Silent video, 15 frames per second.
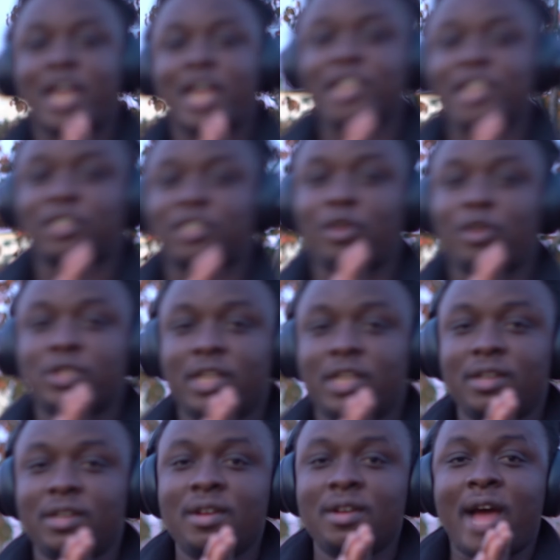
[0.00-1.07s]
is closing
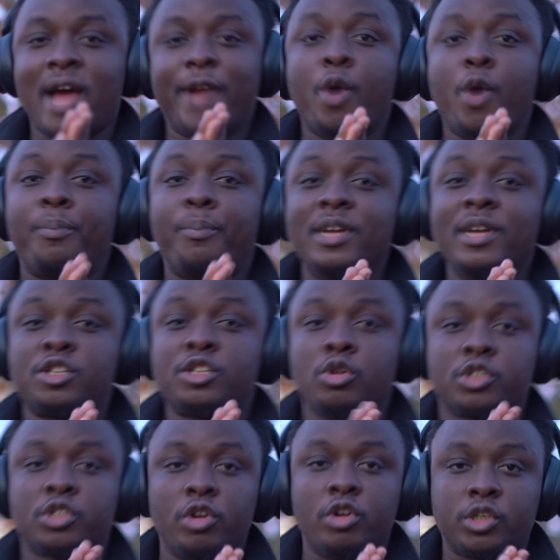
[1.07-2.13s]
and opening so
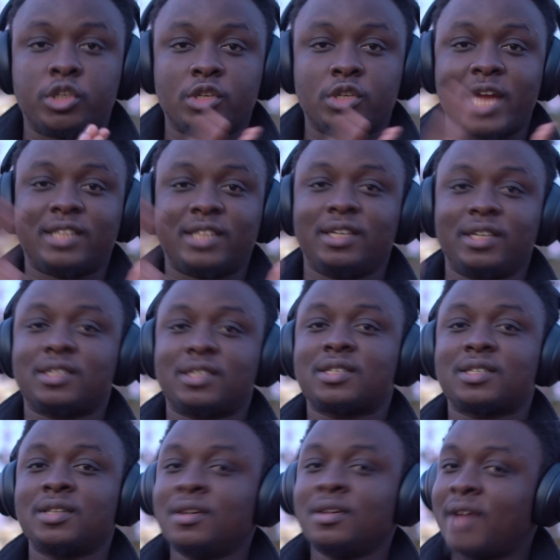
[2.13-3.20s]
slow. So it's like this
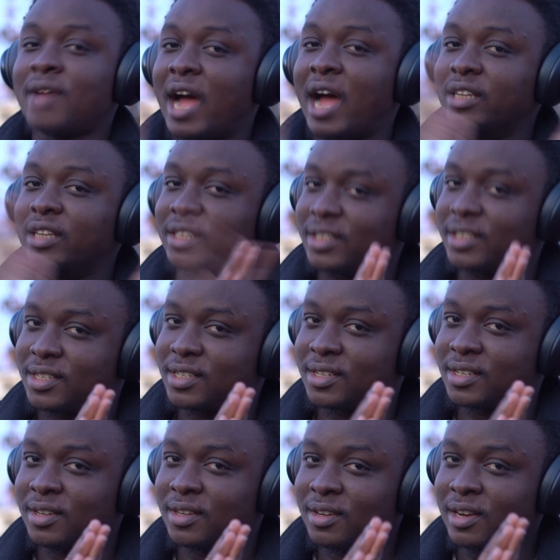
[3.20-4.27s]
and this,
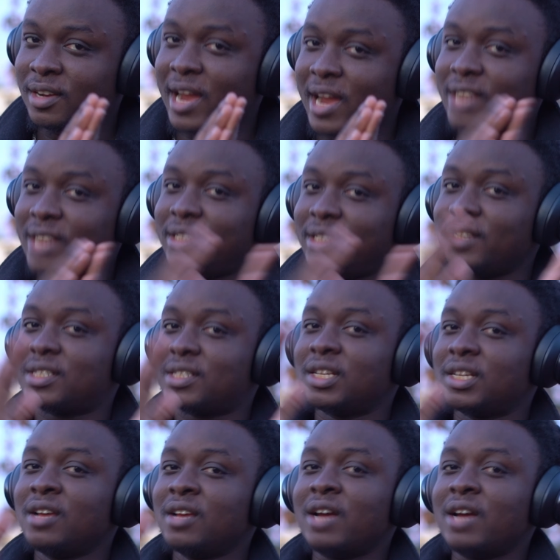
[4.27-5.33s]
like this
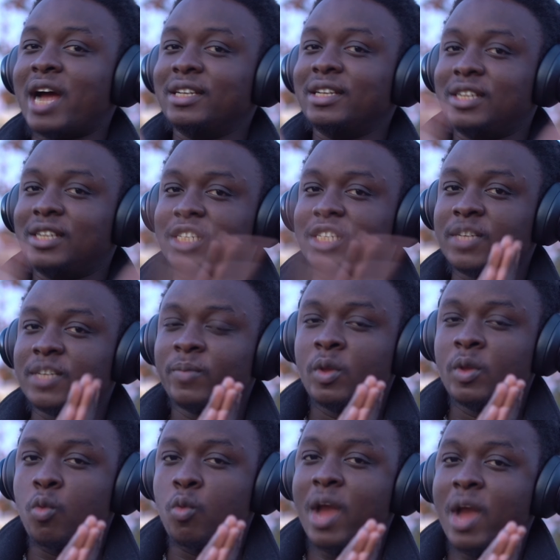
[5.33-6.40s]
and this.
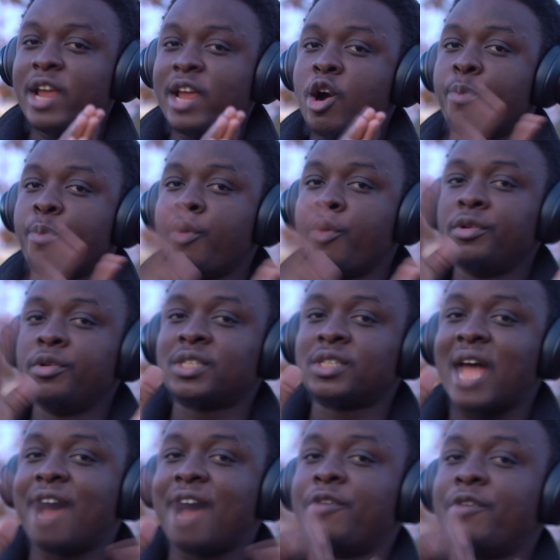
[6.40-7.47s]
While it opens,
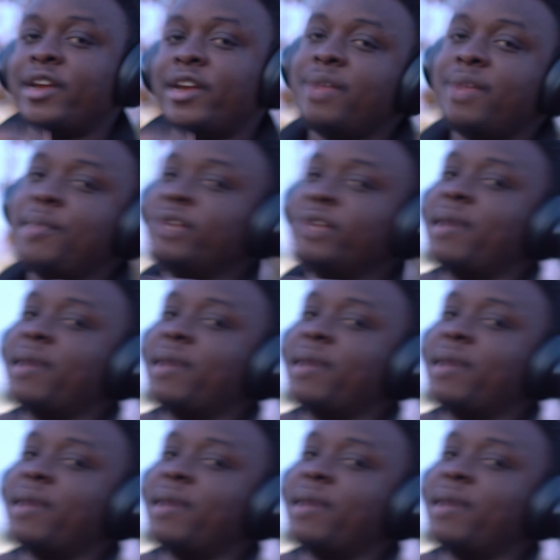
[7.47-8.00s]
I've already made my